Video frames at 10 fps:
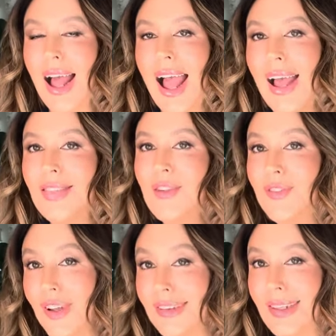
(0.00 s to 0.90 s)
And the
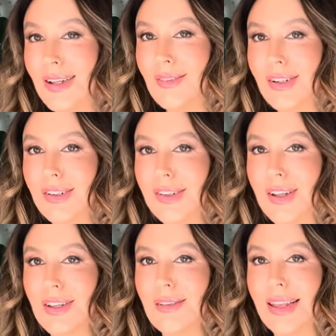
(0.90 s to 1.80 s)
first thing I want to show
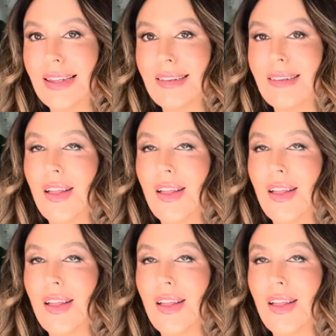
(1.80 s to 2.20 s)
you is